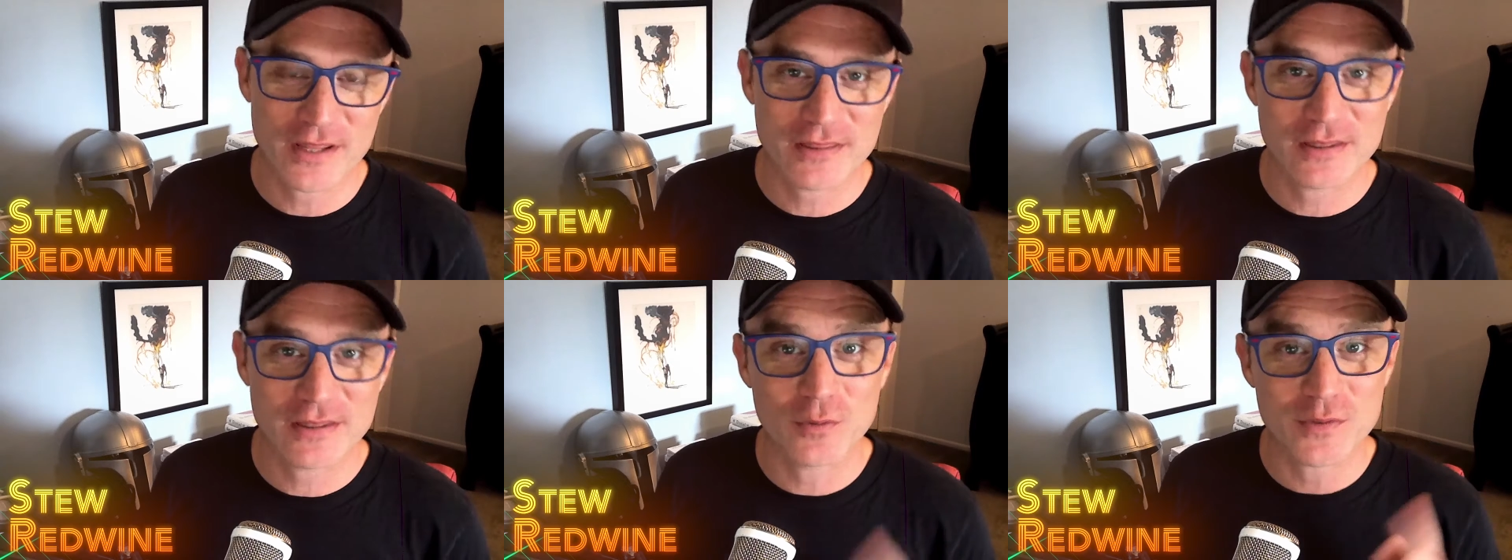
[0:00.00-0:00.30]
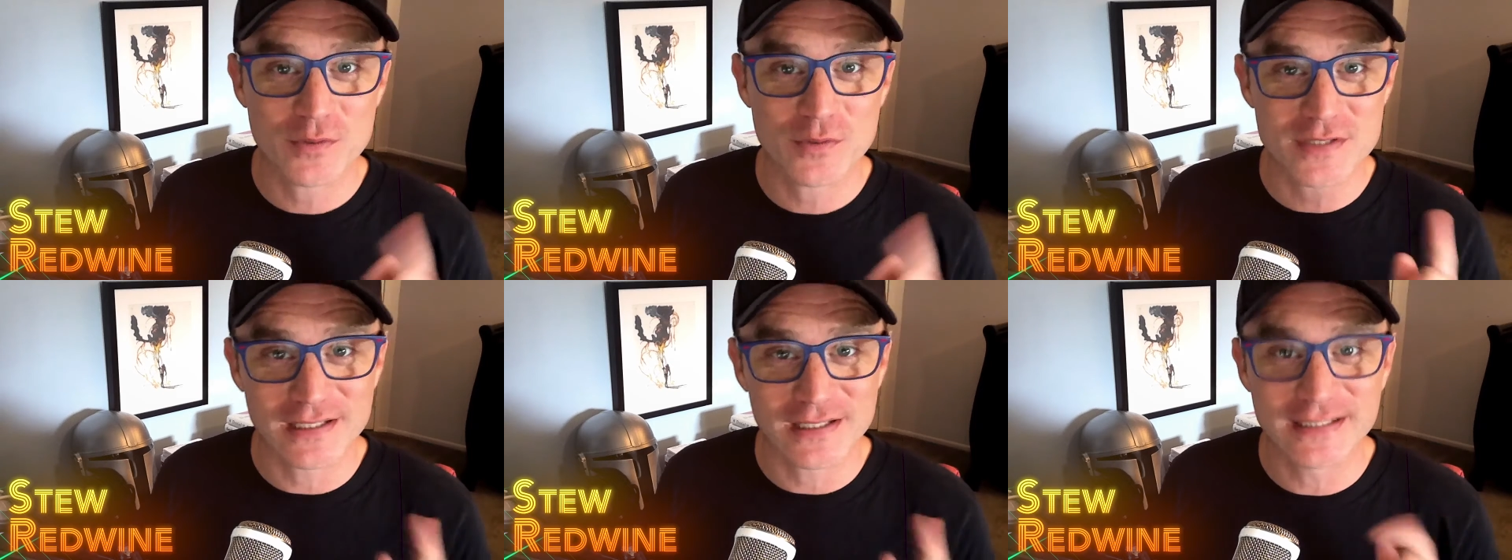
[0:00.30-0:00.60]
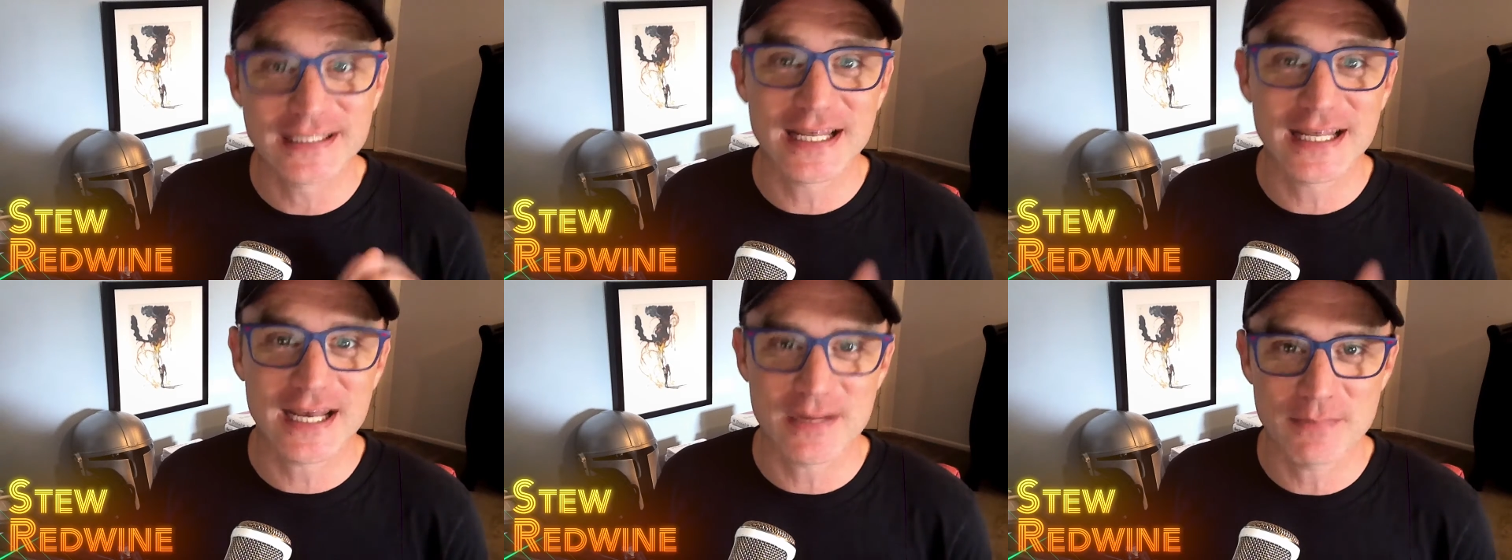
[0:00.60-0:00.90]
It was a
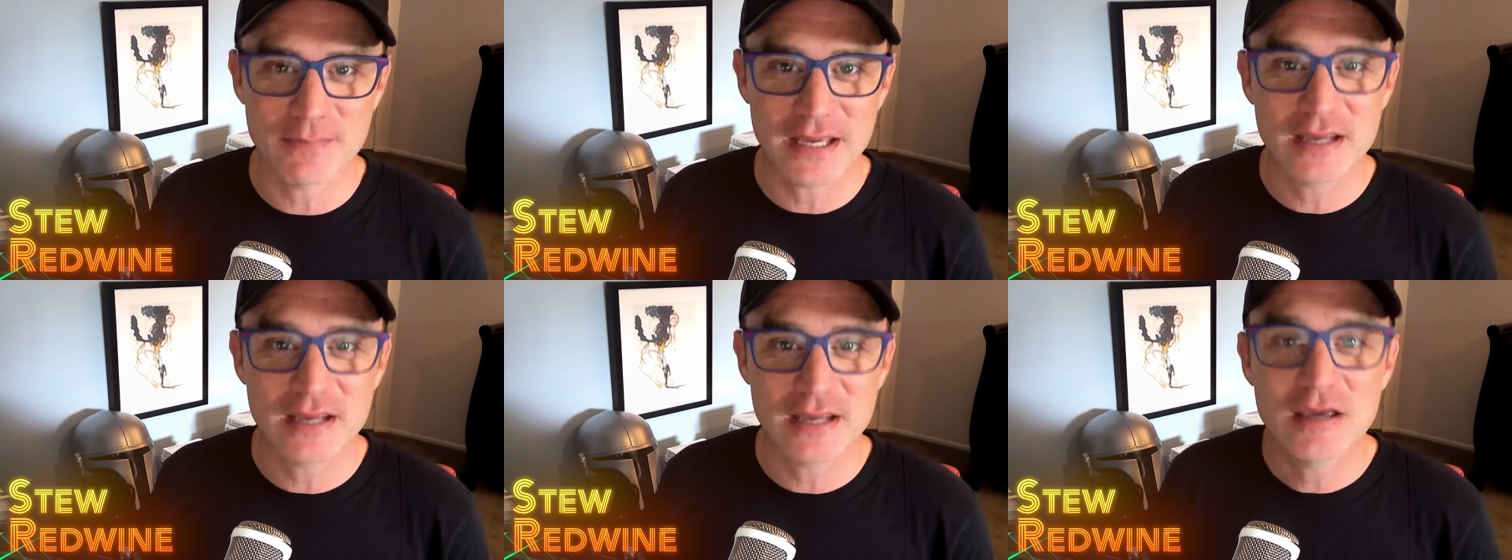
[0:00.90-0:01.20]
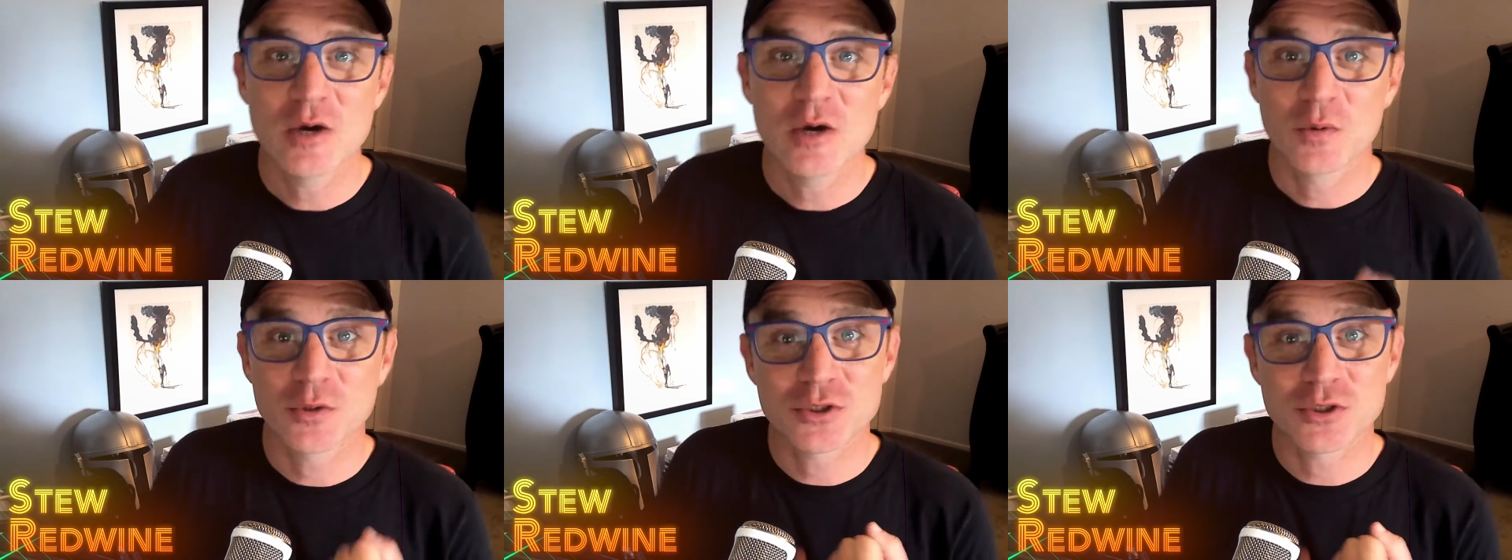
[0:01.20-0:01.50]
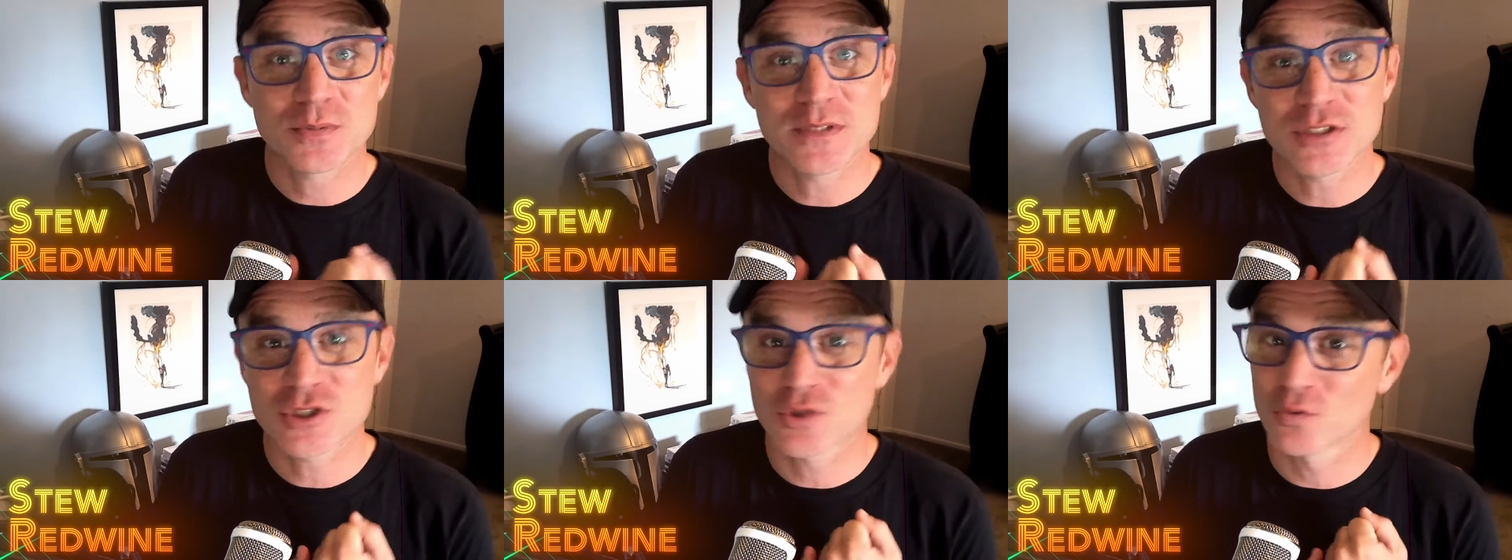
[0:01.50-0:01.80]
liniment, which
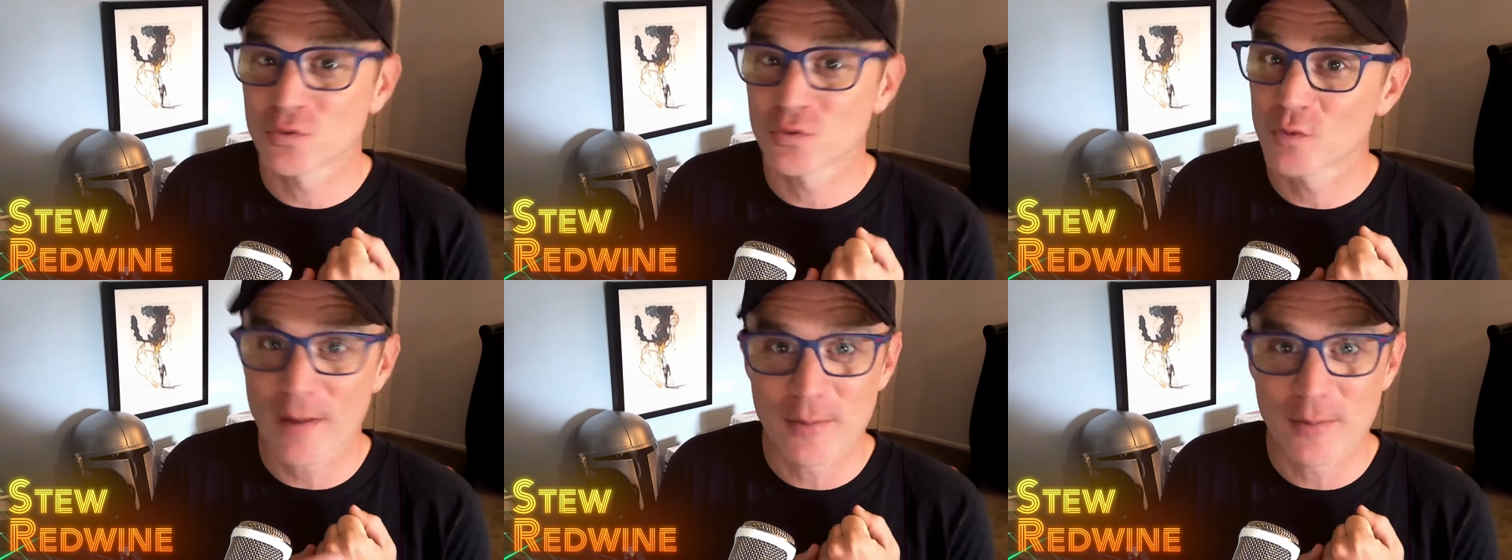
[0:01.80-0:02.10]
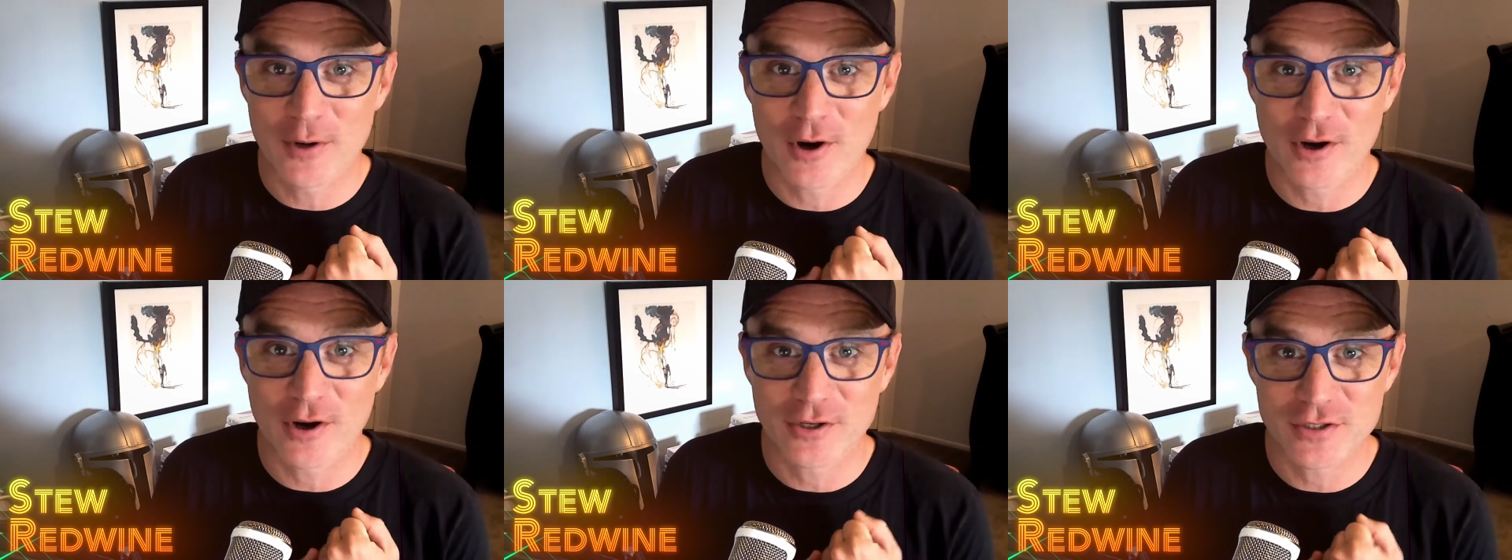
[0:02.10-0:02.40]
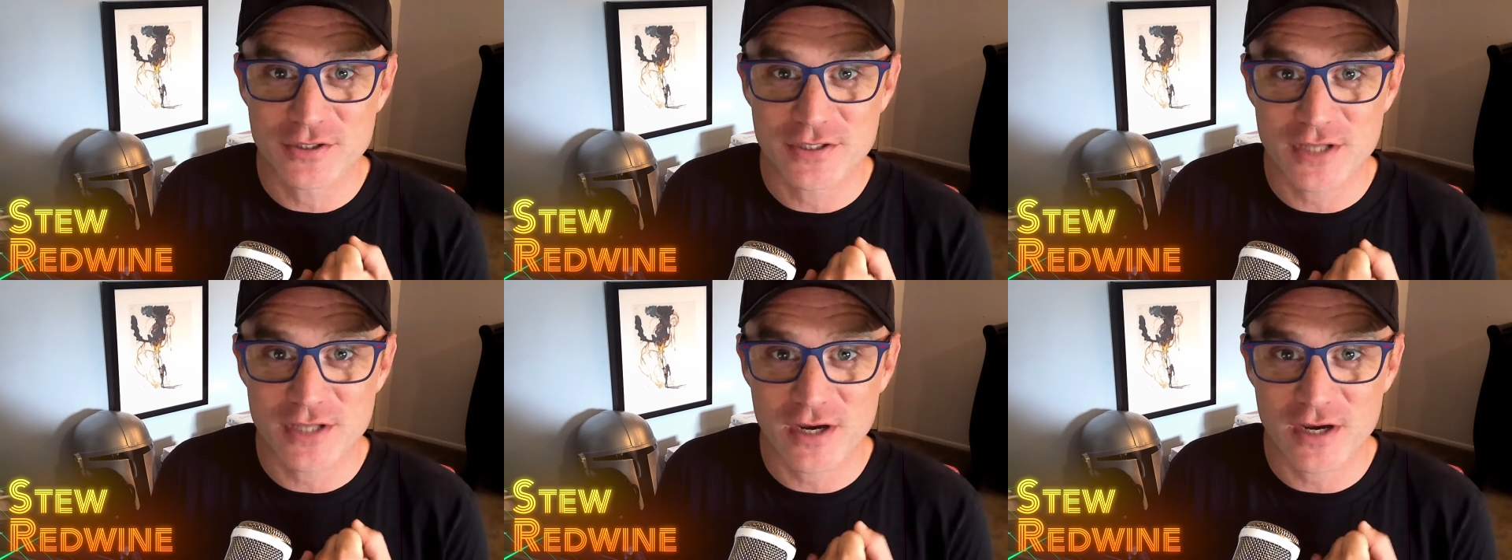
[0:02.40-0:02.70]
means you rub it on
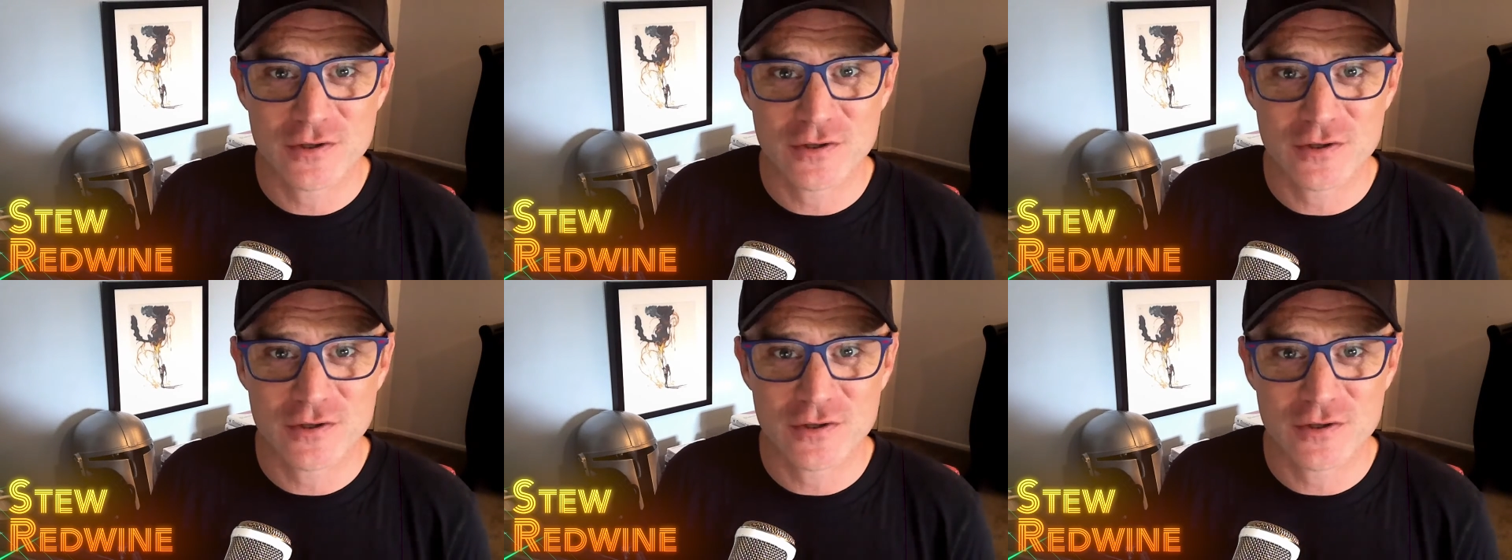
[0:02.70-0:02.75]
yourself.